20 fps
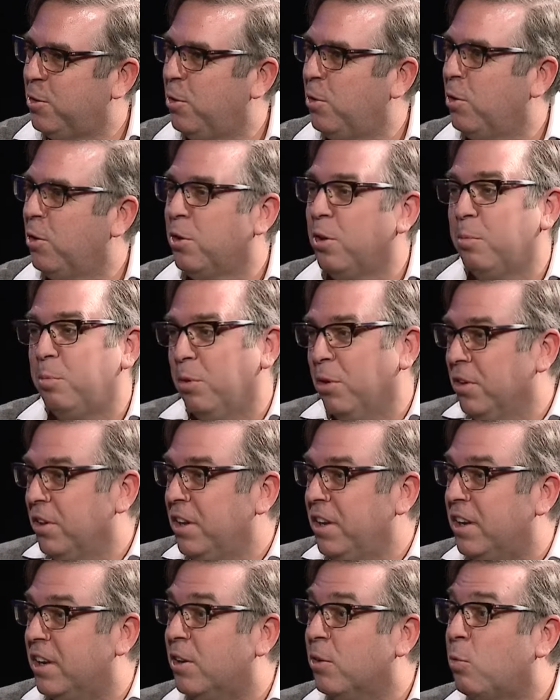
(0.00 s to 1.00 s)
Or the
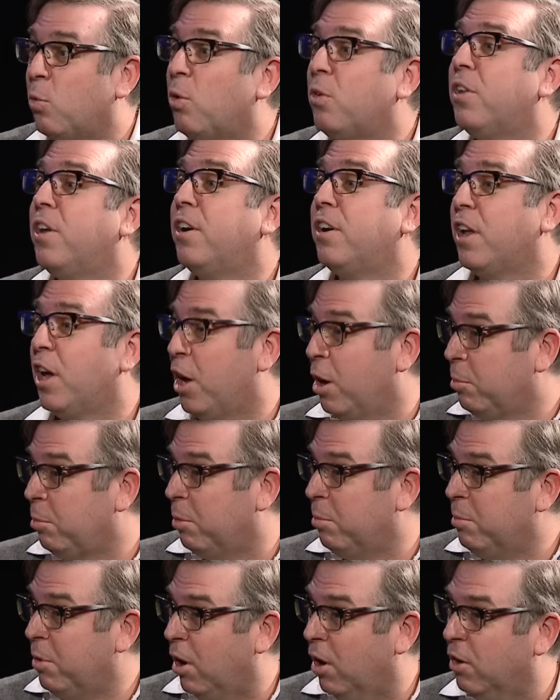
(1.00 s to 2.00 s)
bullied. We're there to help
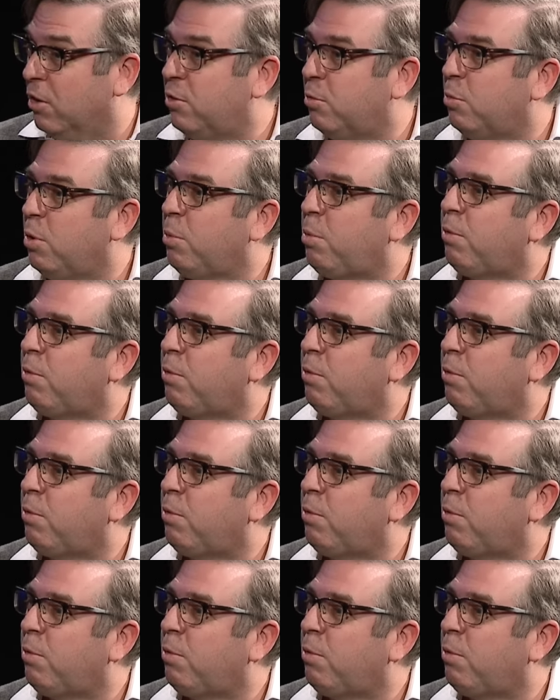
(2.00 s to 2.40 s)
them both. Okay.